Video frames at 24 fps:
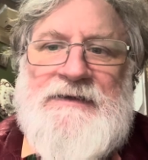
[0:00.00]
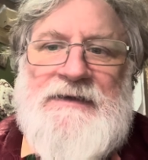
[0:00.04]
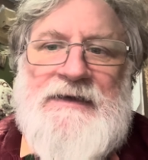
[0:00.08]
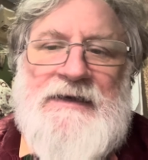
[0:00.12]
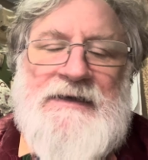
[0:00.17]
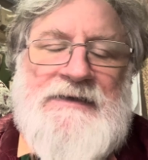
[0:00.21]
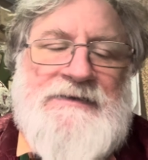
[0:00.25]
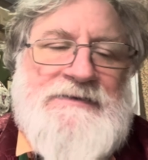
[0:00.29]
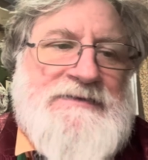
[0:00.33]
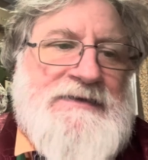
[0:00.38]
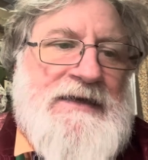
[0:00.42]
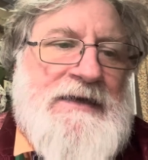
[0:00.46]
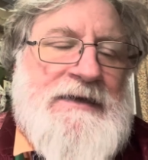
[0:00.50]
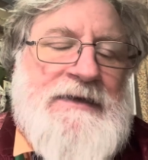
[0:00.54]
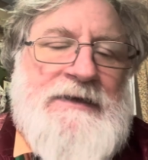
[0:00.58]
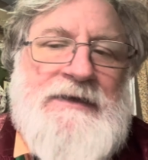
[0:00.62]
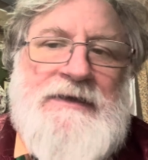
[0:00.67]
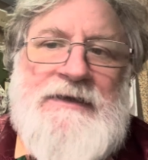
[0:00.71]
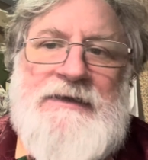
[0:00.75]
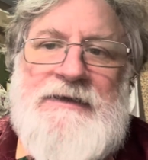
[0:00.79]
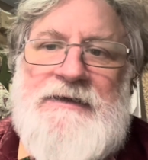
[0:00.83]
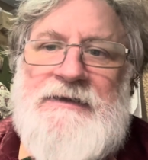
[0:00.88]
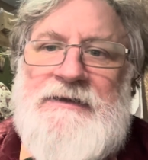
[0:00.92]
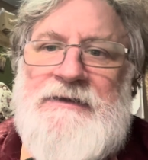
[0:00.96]
as
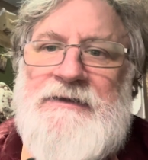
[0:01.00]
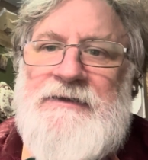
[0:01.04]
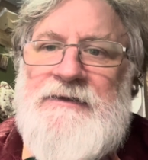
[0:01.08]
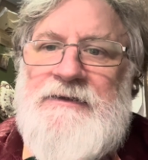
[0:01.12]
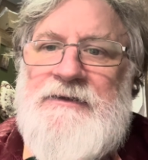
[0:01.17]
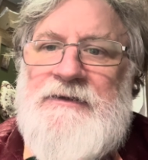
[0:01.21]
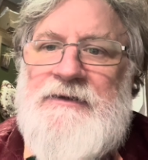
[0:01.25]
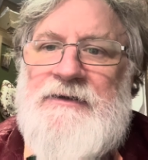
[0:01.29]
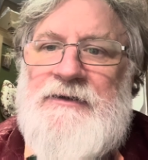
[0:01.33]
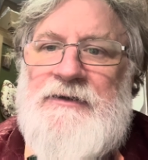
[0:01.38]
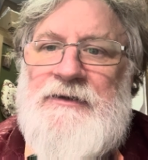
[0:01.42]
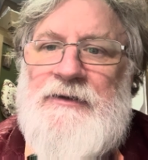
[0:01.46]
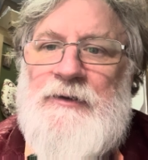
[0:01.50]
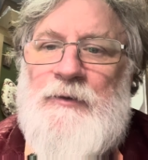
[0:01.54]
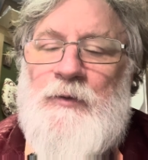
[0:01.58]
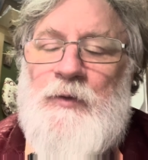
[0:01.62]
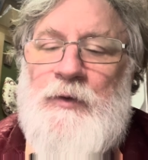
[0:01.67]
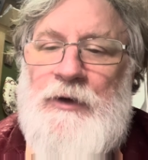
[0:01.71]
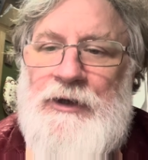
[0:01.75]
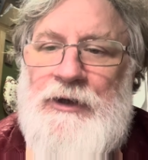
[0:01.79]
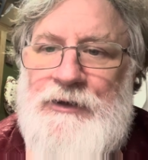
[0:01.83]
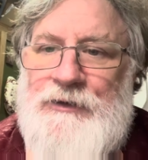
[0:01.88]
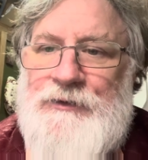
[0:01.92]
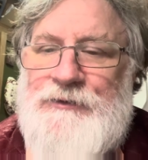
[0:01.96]
a
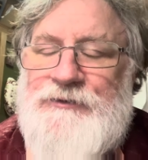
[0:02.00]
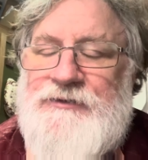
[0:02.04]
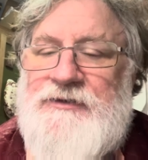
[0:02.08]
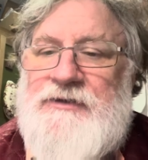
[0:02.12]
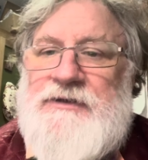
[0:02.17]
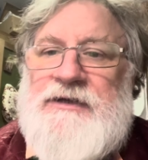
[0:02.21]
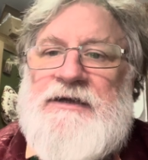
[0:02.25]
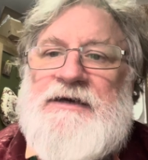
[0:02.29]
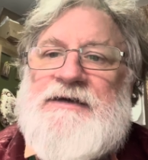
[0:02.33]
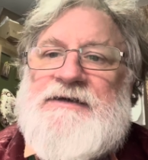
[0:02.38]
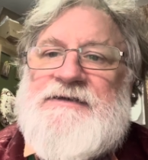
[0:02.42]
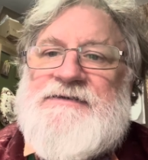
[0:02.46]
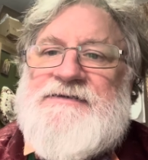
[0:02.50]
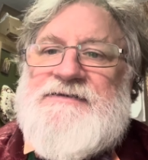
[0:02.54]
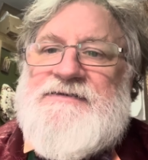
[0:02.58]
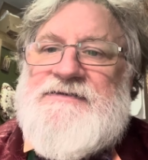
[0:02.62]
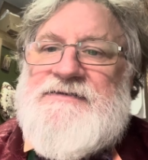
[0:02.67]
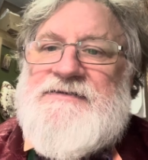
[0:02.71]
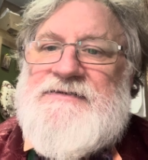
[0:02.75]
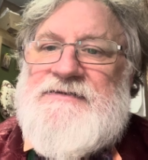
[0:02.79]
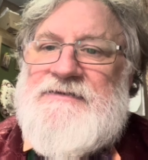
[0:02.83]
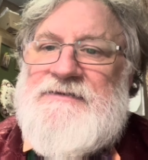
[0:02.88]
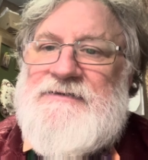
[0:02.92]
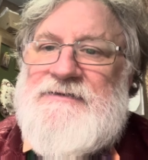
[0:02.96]

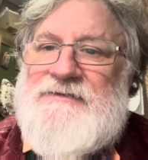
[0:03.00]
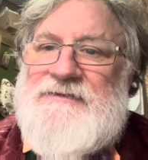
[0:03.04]
world-class